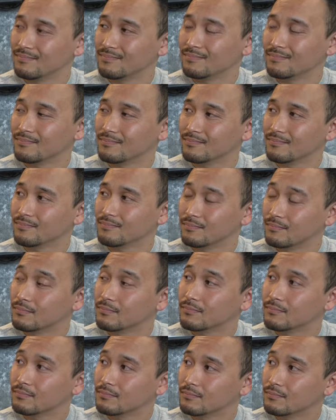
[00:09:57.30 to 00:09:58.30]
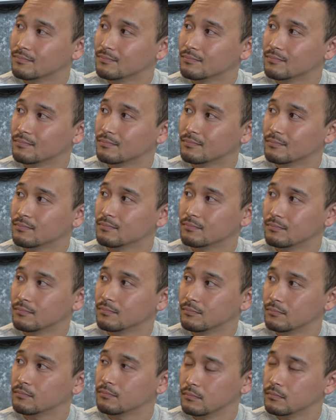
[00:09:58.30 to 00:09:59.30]

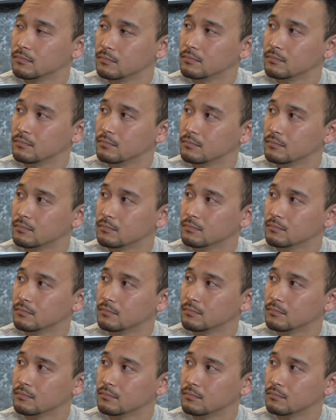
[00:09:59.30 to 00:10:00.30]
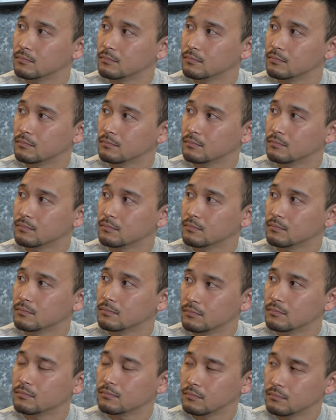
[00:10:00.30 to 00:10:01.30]

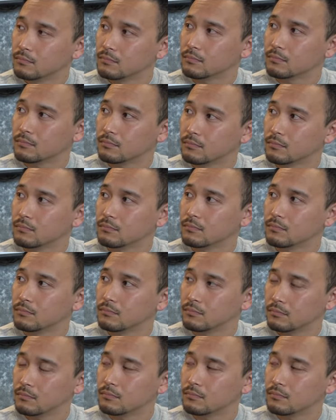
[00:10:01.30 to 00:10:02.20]
(silent)